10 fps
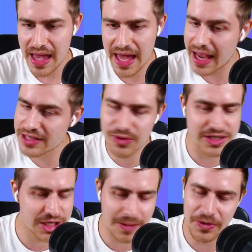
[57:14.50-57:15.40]
as
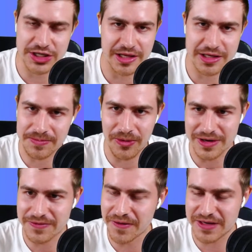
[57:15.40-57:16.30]
always, just appreciate the
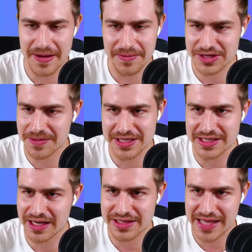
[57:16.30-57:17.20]
support. 50 memberships
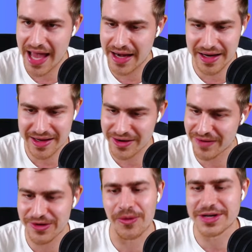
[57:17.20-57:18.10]
is outstanding. I don't
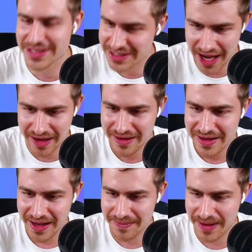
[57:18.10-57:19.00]
even know what to say.
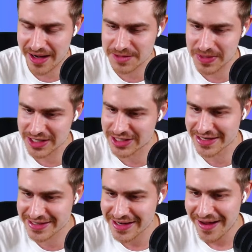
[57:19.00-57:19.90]
I'm kind of
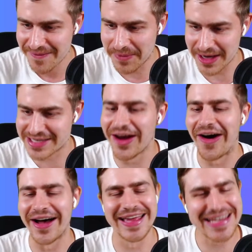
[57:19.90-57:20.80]
speechless, but
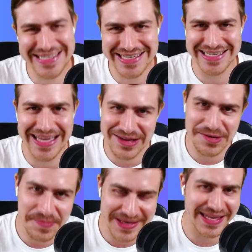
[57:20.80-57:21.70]
yeah, it is
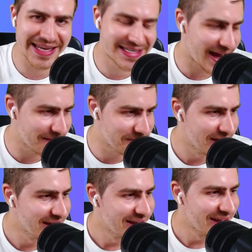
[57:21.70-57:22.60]
TUPD time,
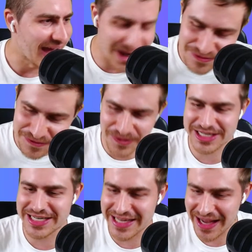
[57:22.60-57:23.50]
and
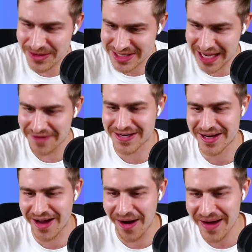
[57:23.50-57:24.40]
unfortunately, I also have to
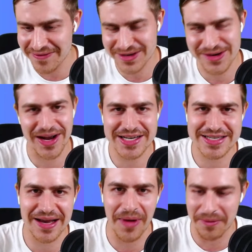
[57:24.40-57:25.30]
go. I have to rush
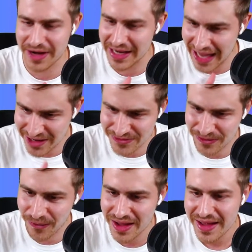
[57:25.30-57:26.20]
somewhere I'm already late
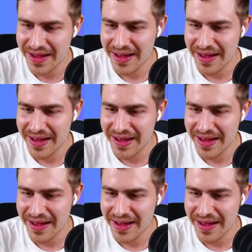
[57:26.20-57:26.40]
for.